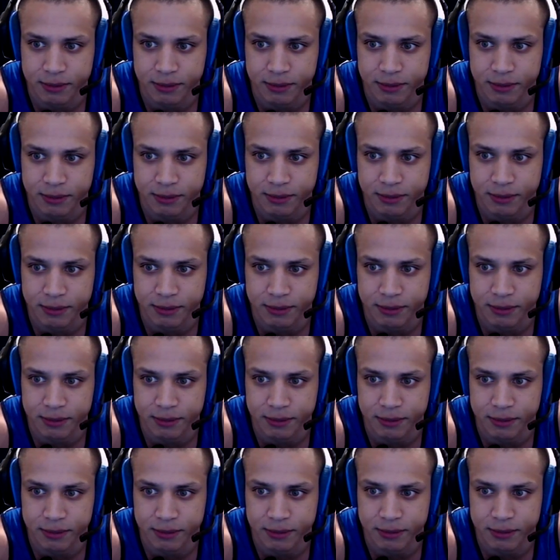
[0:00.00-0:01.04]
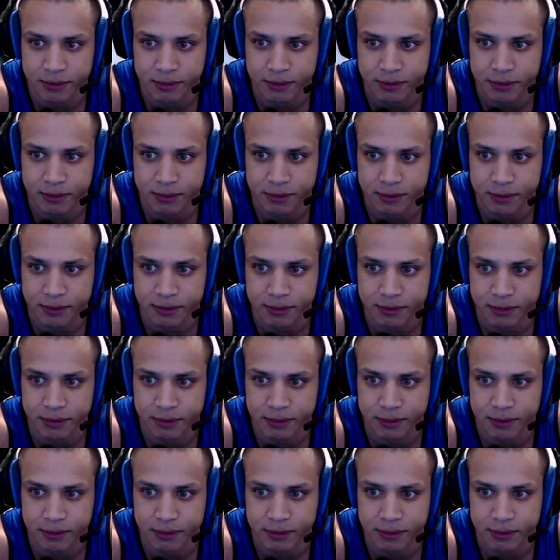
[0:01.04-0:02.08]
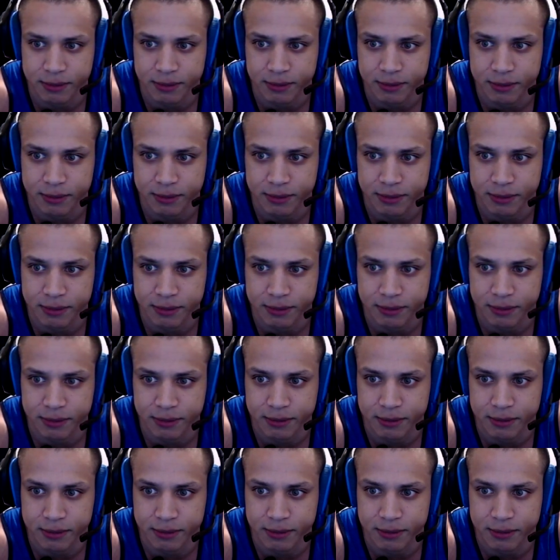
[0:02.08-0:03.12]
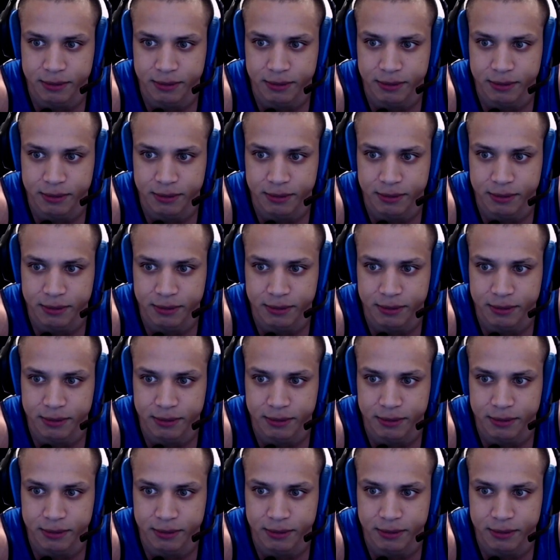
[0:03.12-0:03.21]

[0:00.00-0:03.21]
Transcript: (not speaking)